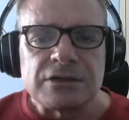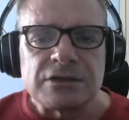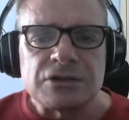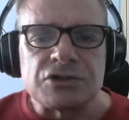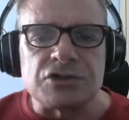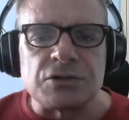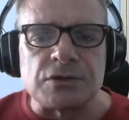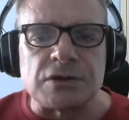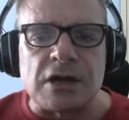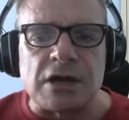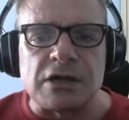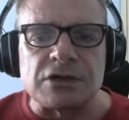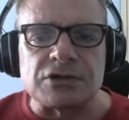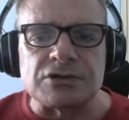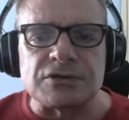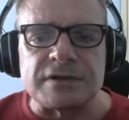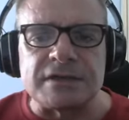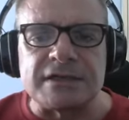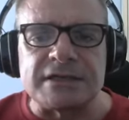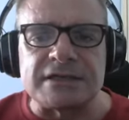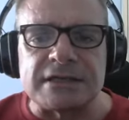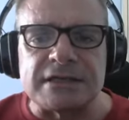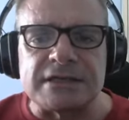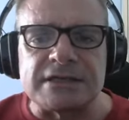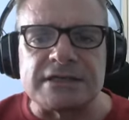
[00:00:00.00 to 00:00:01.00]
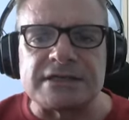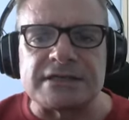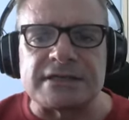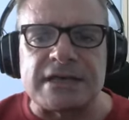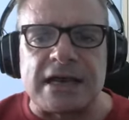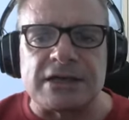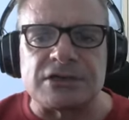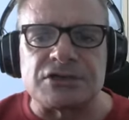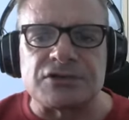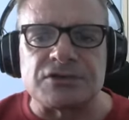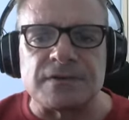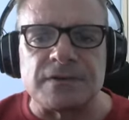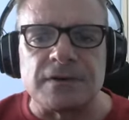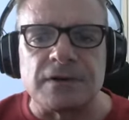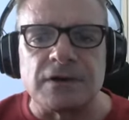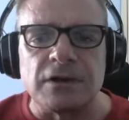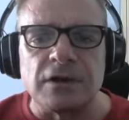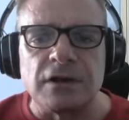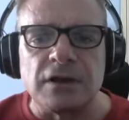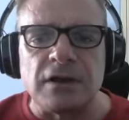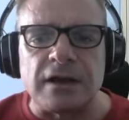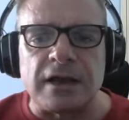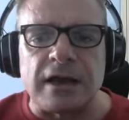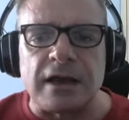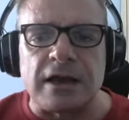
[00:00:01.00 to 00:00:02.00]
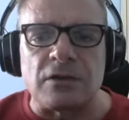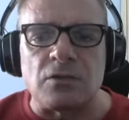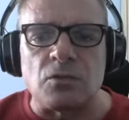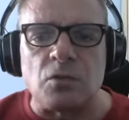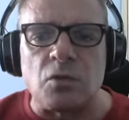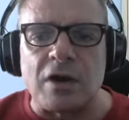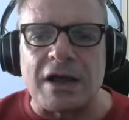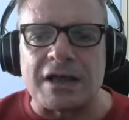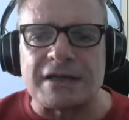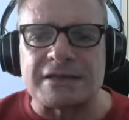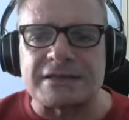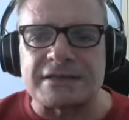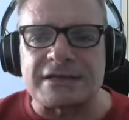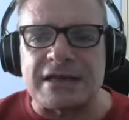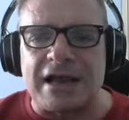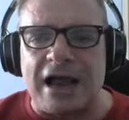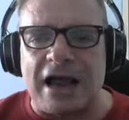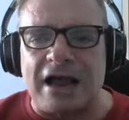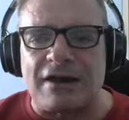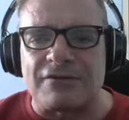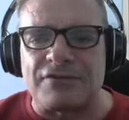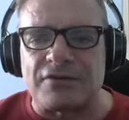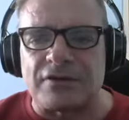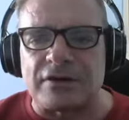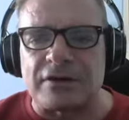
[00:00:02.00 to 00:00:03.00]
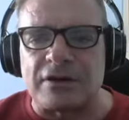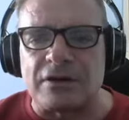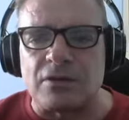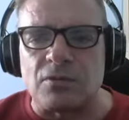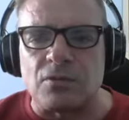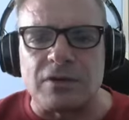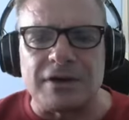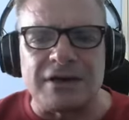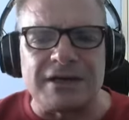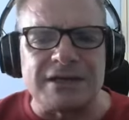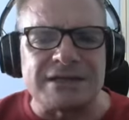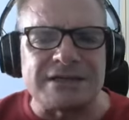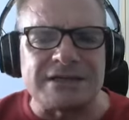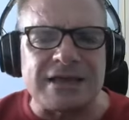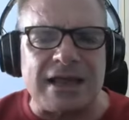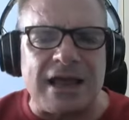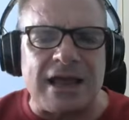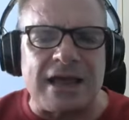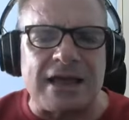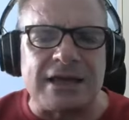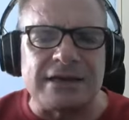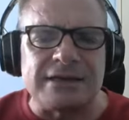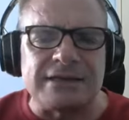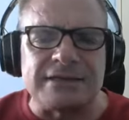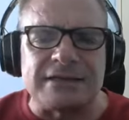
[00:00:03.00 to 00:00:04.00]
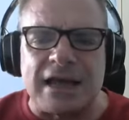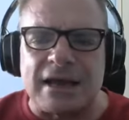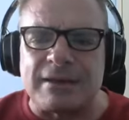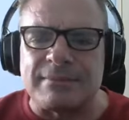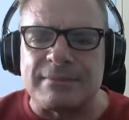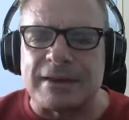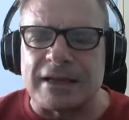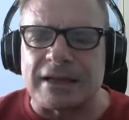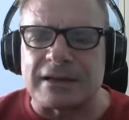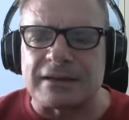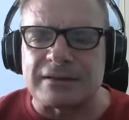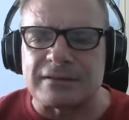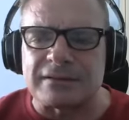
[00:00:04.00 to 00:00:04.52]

to countries in Central and West Africa. What is endemic?